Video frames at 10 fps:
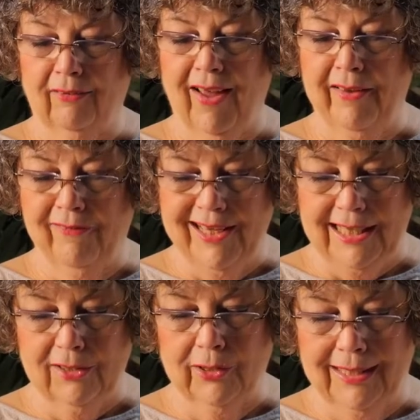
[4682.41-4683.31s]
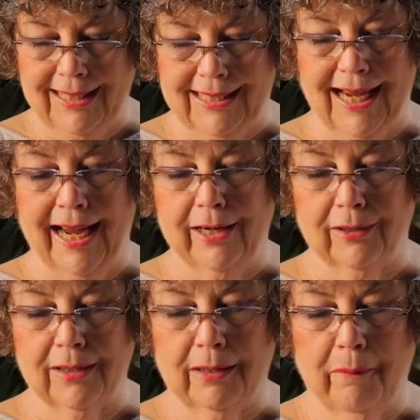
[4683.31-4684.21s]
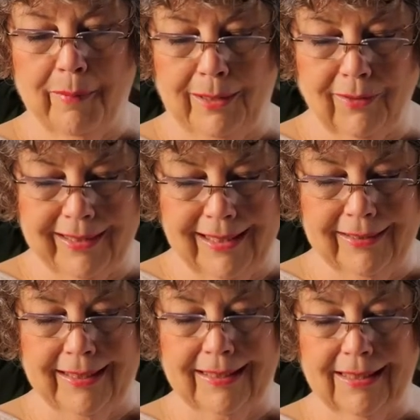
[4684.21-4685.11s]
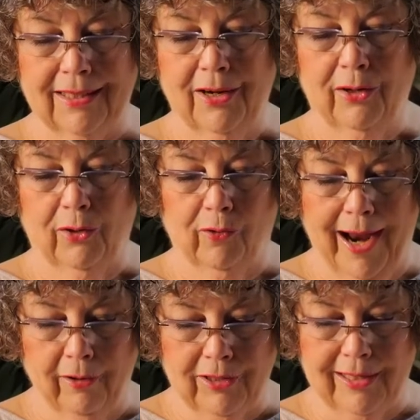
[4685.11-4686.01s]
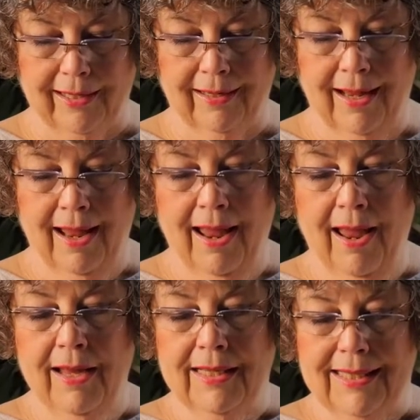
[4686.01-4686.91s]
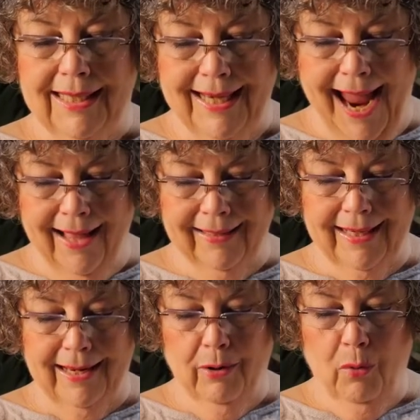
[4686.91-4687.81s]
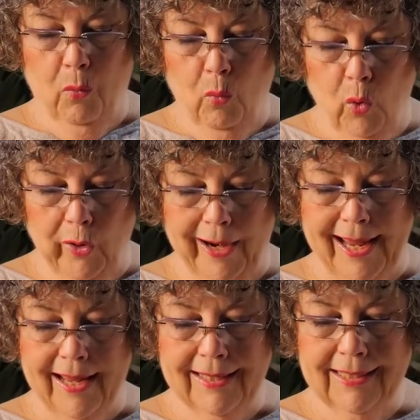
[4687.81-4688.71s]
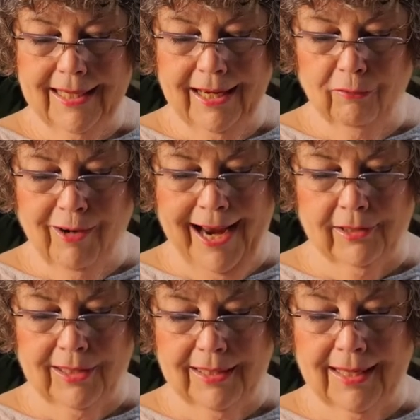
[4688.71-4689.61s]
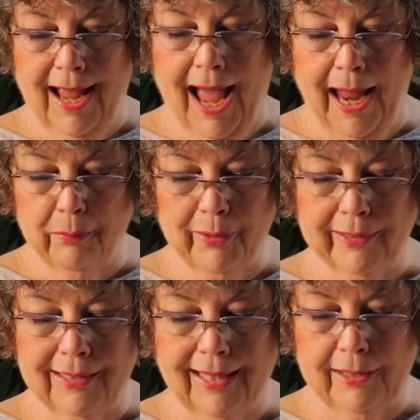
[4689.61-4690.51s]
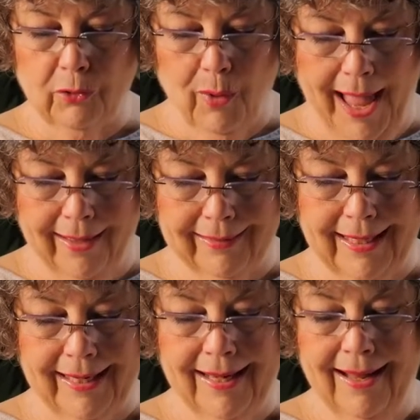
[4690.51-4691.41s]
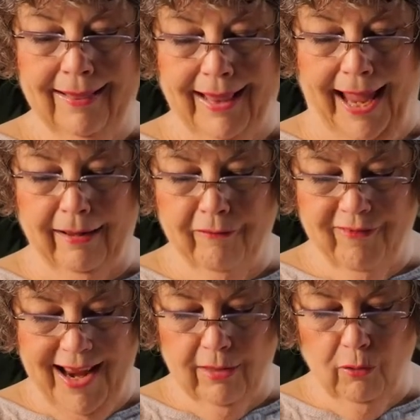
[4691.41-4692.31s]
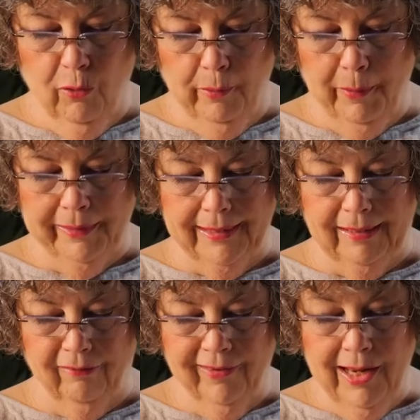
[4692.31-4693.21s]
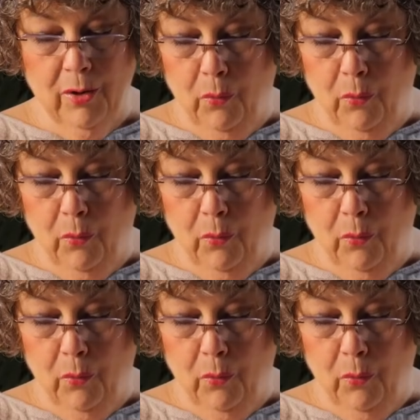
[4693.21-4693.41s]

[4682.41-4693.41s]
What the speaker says: physical desires, mental illness, neuralgia, senility, worry, skin rashes, hyperintellectuality, lack of faith or belief. We